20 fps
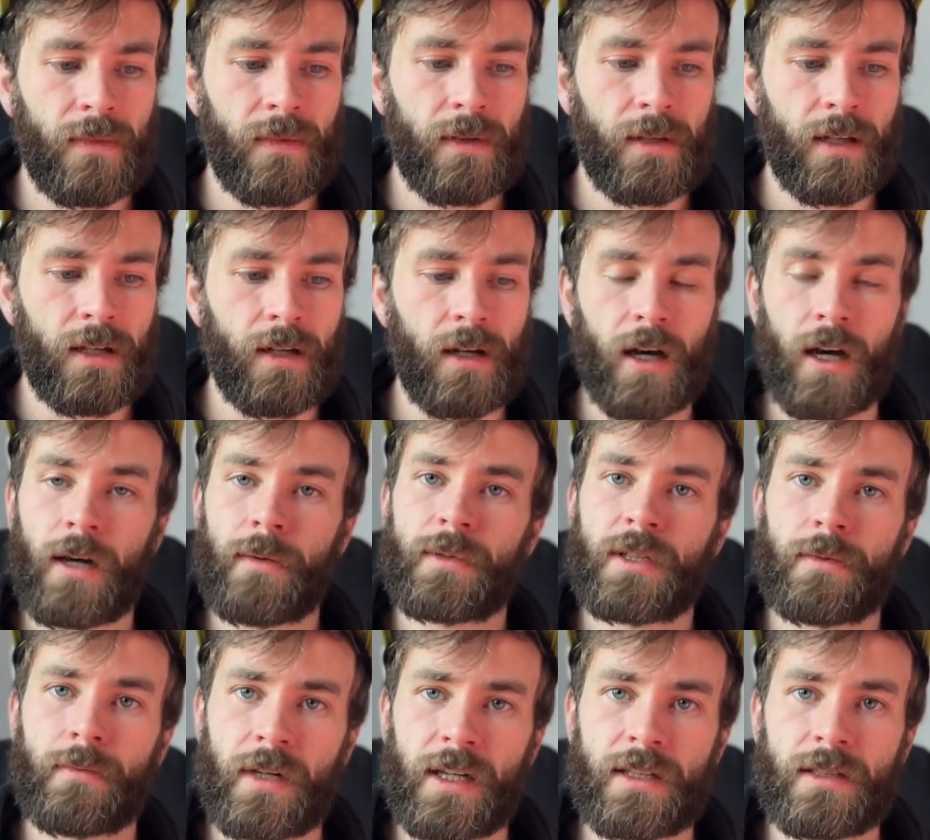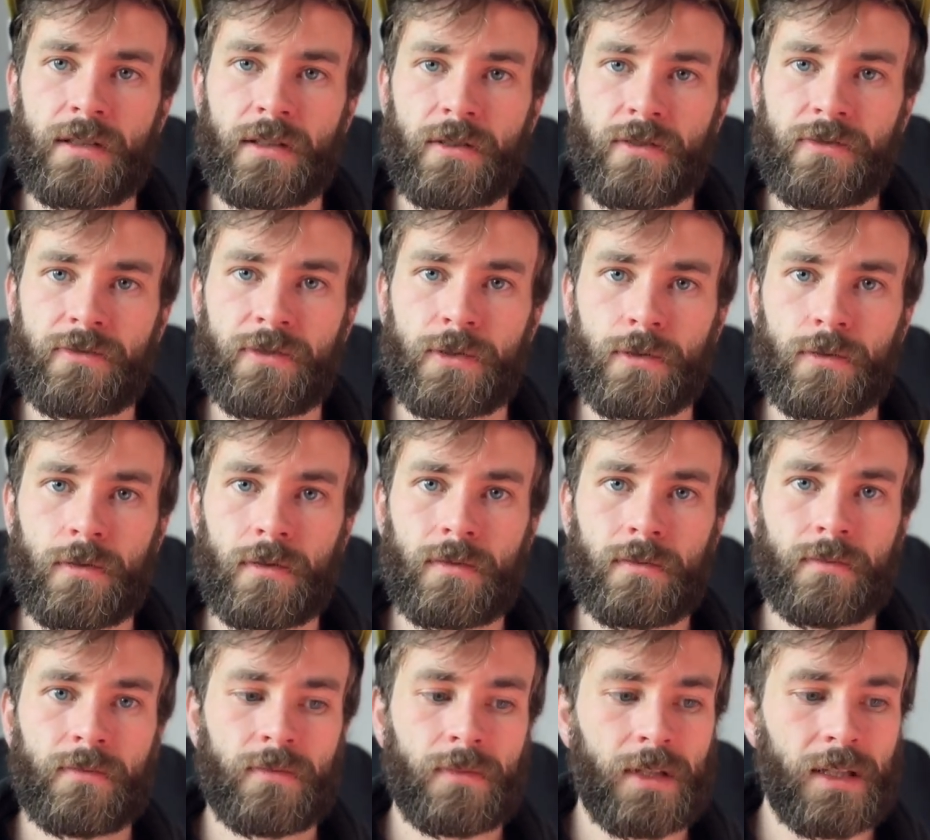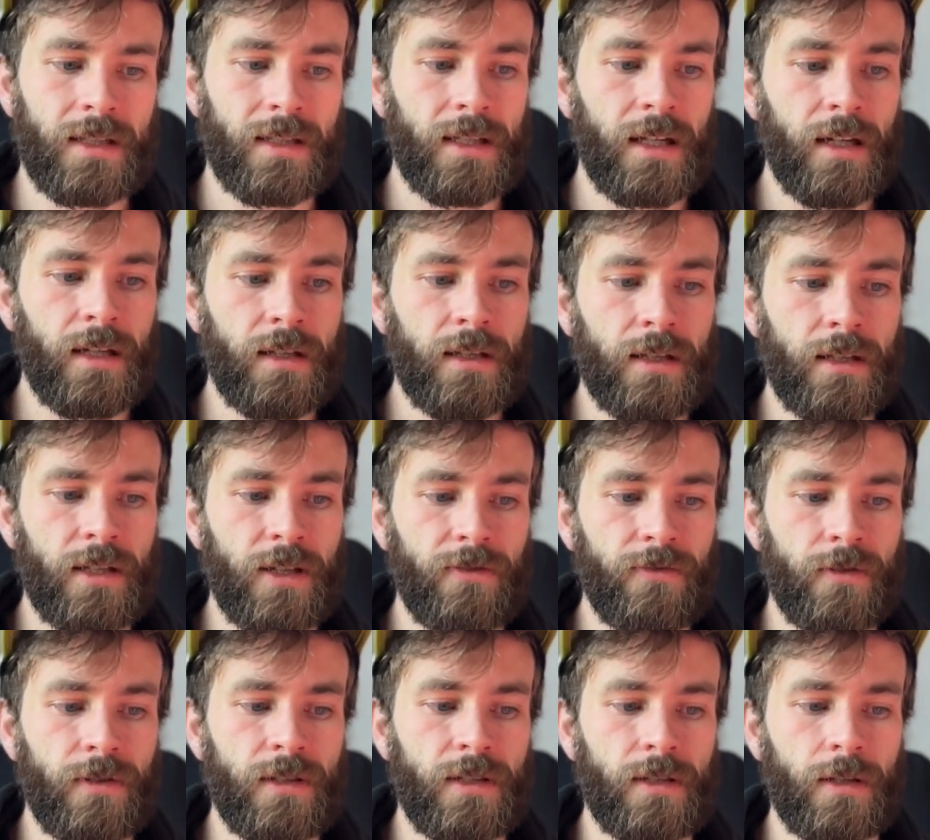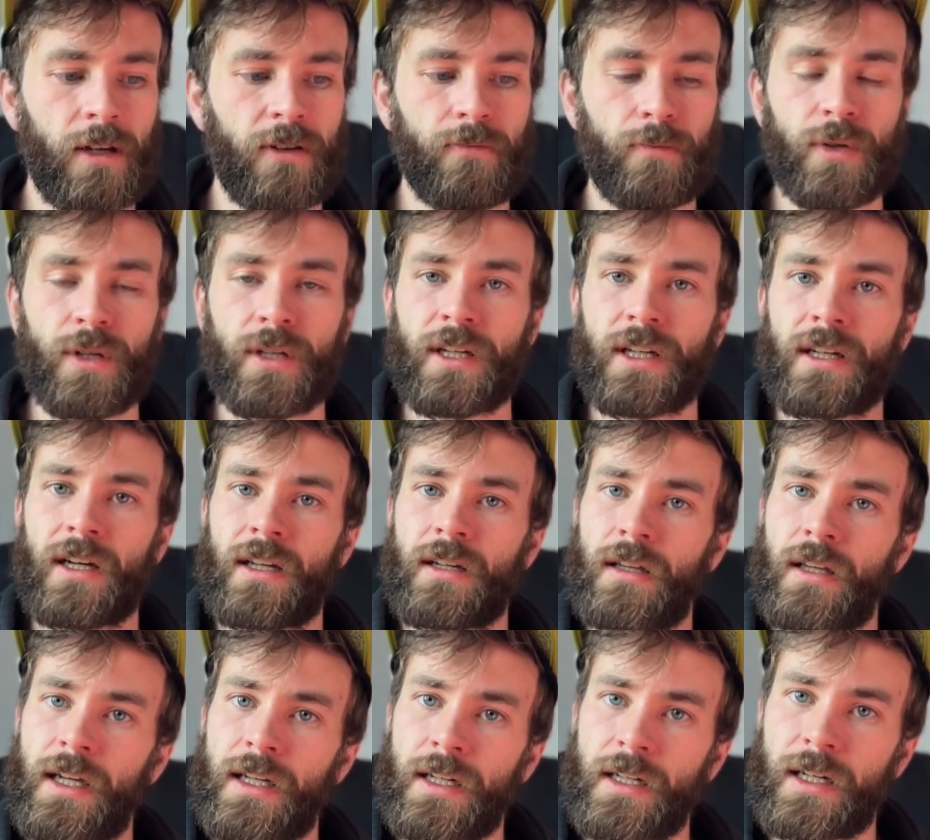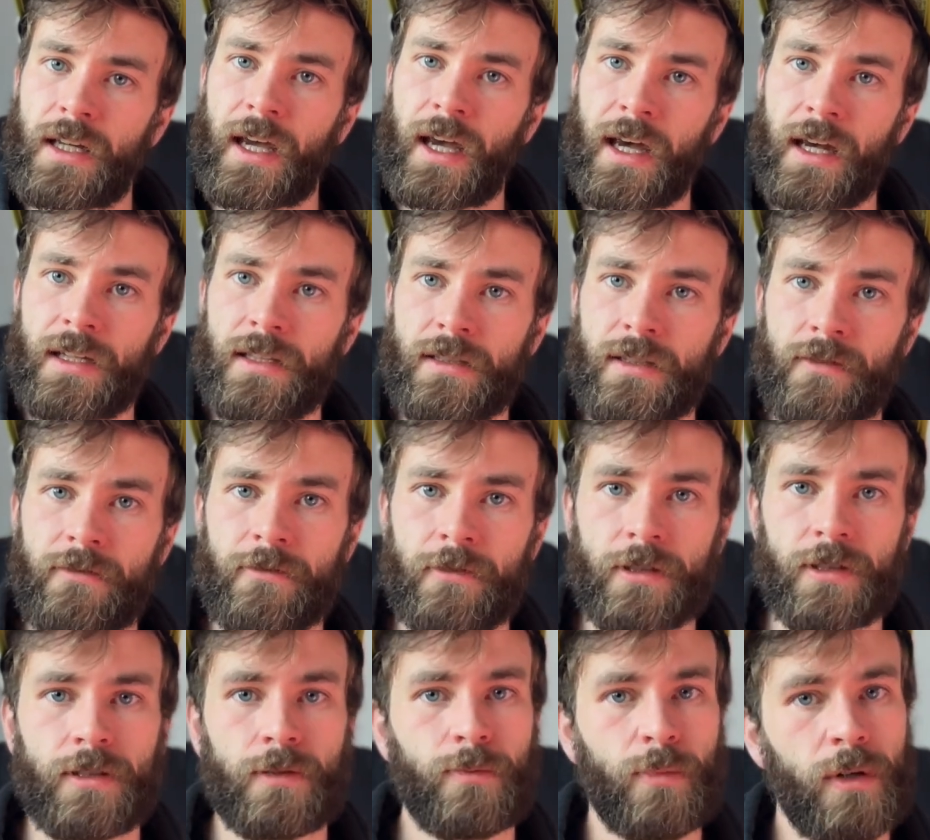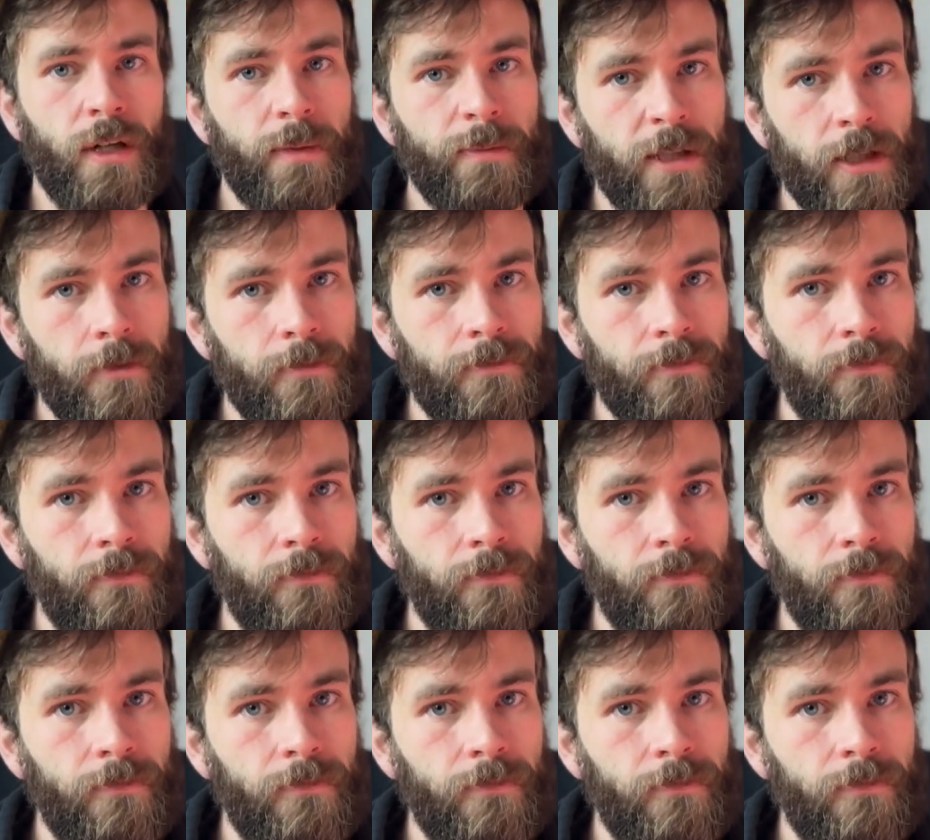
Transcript: in optimizing your fuel. It's kind of the difference of putting unleaded gas versus premium.